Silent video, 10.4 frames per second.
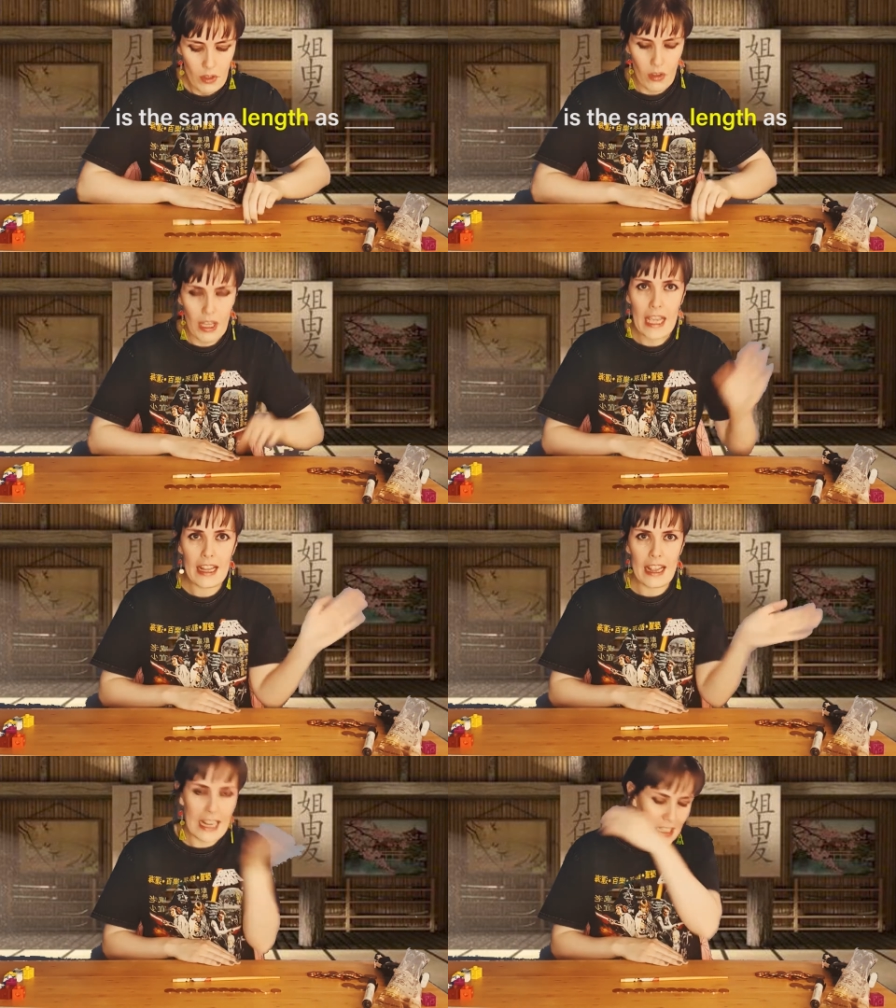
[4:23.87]
Okay,
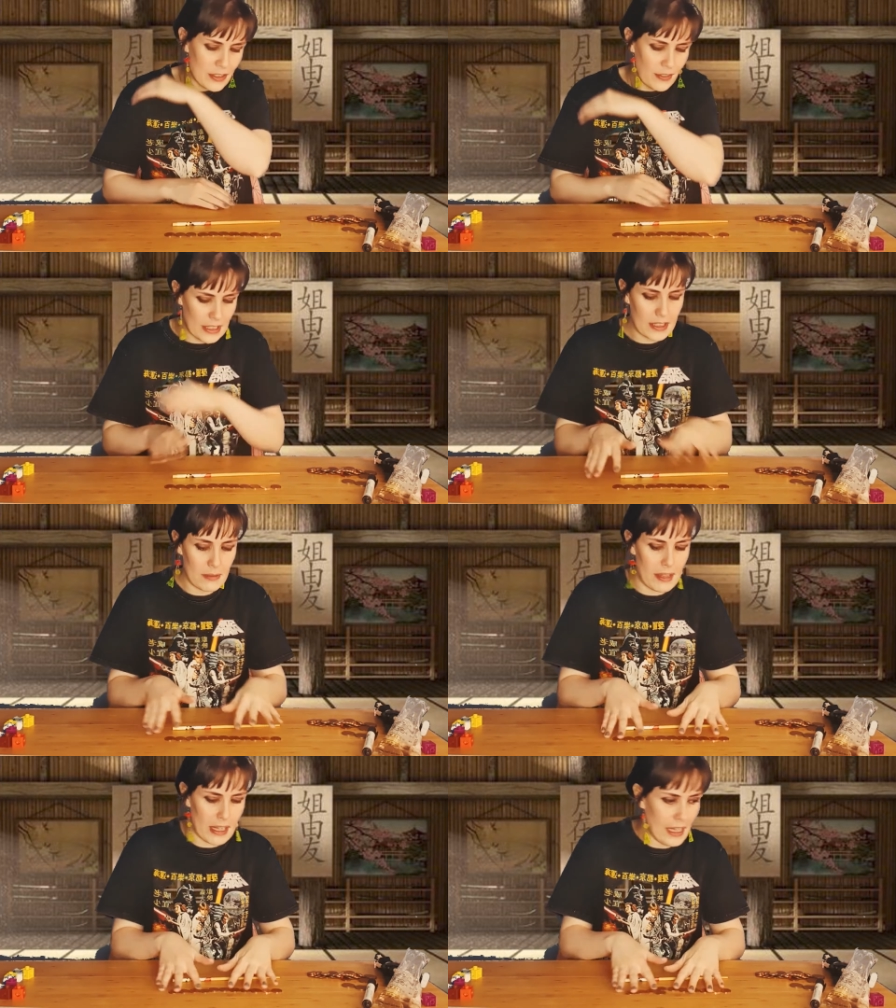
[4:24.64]
let's find
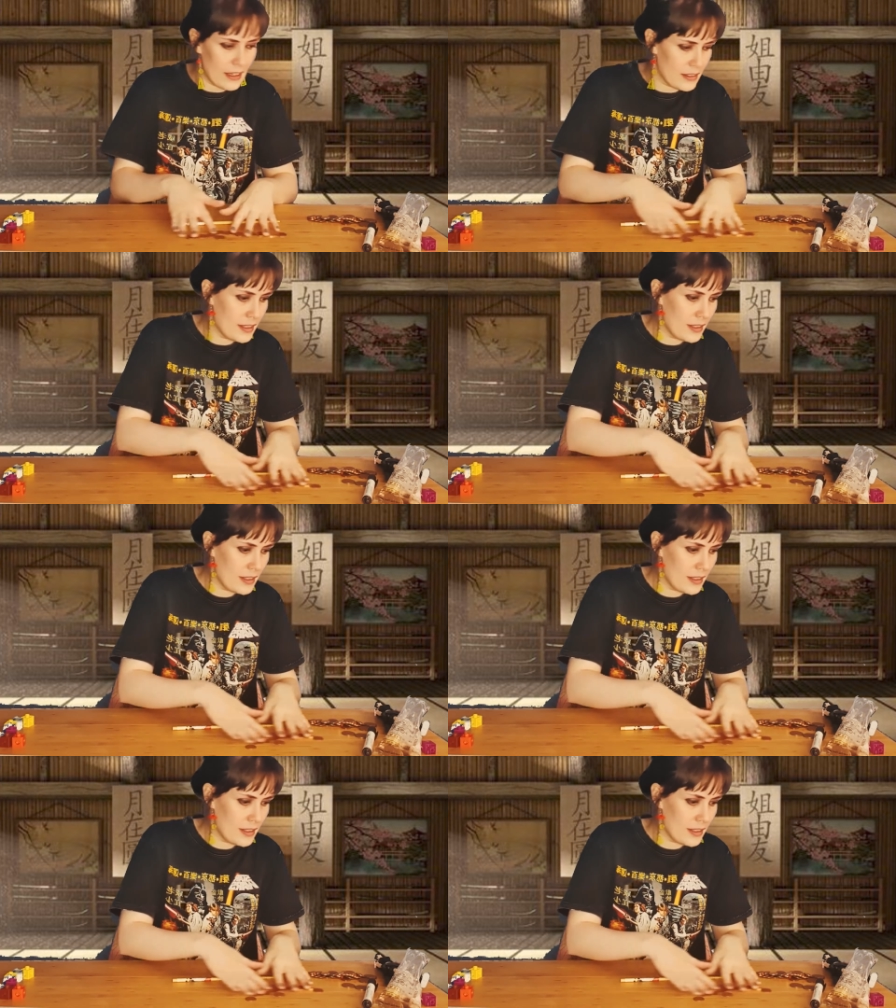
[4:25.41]
something else.